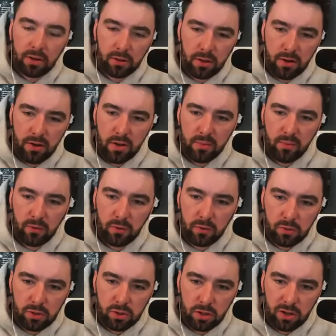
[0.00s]
Ethereum
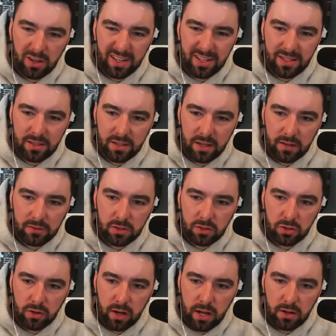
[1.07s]
future ETFs to
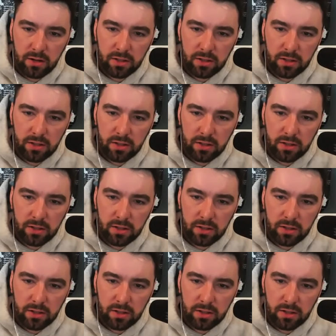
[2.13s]
trade